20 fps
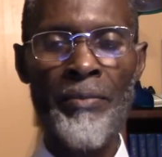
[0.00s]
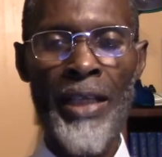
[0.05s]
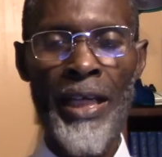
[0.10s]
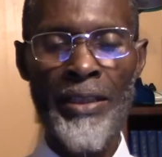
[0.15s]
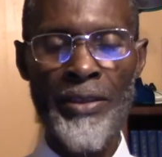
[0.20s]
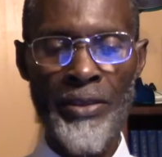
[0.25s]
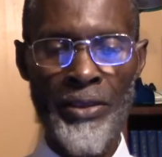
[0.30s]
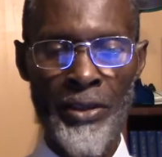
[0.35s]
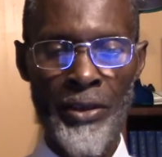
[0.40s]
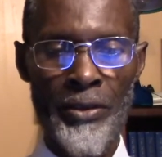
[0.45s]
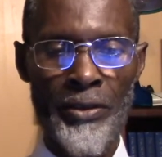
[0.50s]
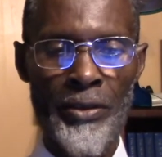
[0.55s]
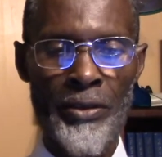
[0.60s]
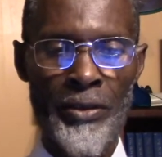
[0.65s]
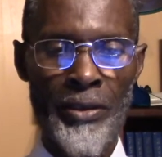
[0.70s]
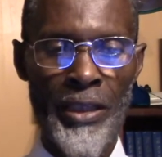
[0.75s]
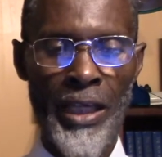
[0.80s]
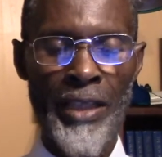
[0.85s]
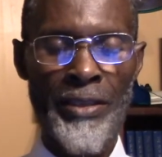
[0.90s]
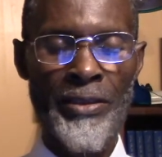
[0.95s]
That's,
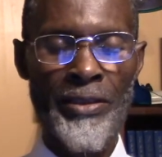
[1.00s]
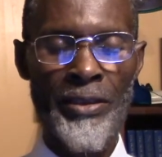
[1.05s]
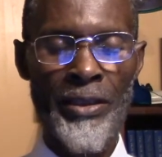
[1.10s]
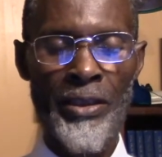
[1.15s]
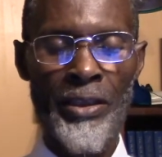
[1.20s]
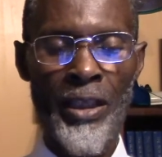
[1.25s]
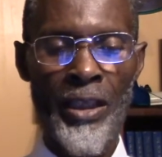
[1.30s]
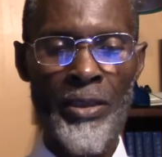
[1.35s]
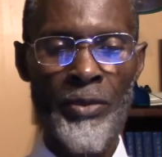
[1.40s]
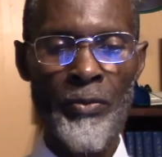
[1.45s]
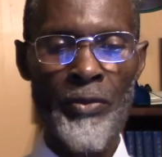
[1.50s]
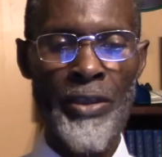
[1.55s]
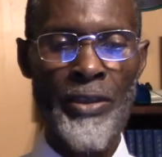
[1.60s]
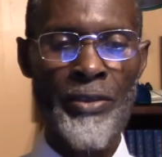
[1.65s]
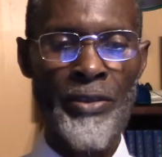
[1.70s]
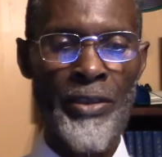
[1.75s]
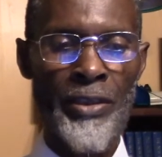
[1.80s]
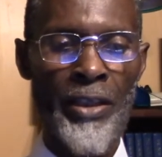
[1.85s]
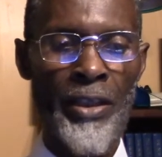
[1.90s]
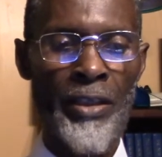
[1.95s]
that's the God we
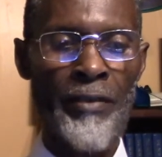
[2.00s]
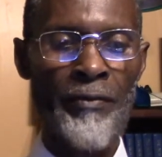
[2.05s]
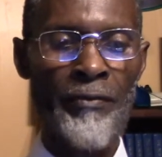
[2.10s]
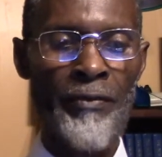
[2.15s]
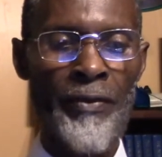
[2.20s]
serve.